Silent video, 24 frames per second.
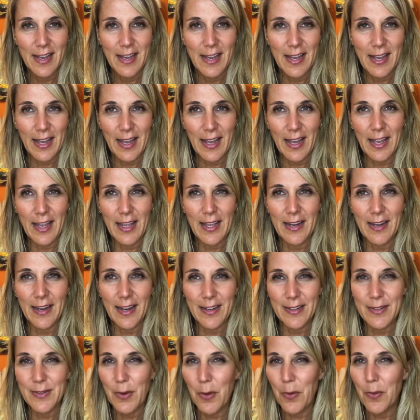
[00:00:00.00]
and
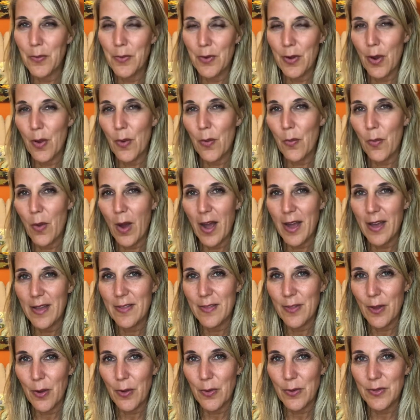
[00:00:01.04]
I don't know why
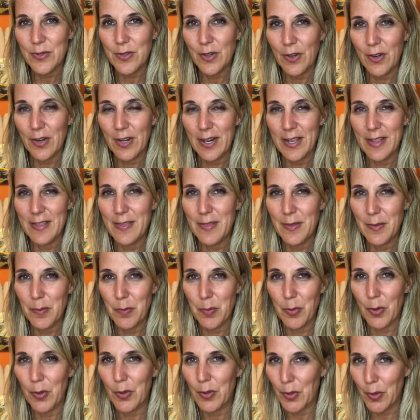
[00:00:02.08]
those are in the
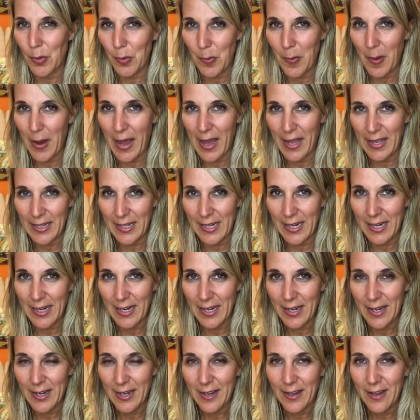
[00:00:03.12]
burger patty
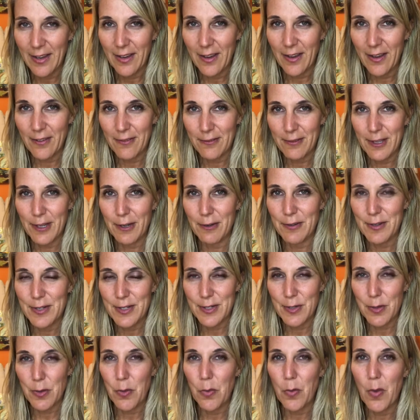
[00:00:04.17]
of the
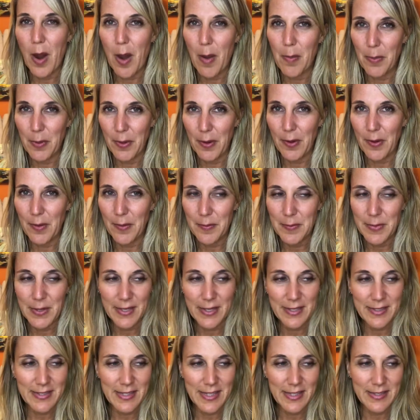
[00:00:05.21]
original Whopper,
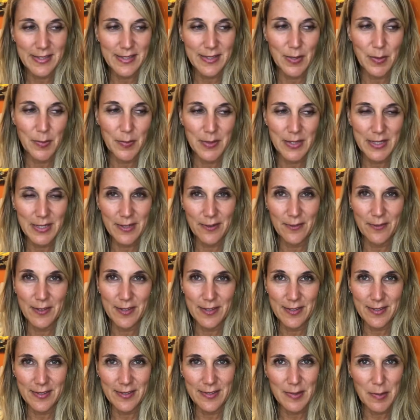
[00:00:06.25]
because that's the only
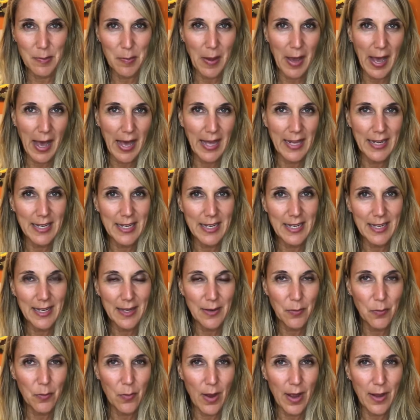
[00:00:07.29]
difference is the patty,
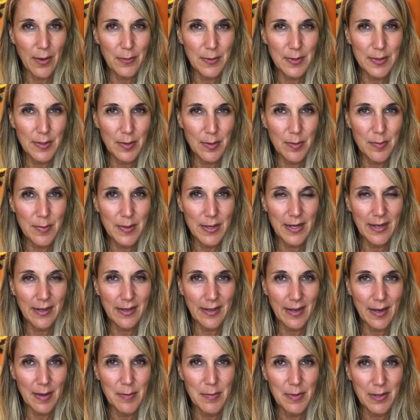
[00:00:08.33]
and why would there be a
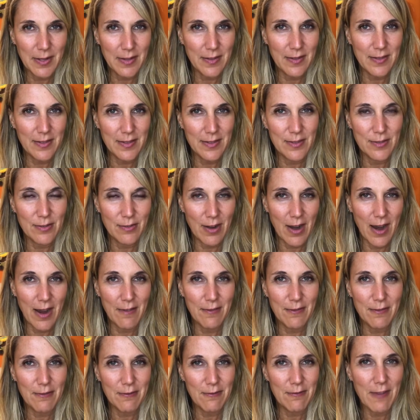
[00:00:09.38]
chemically
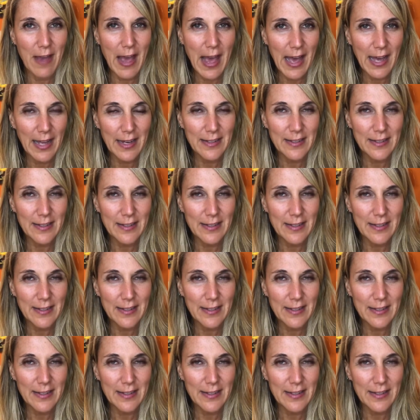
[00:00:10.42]
derived fat?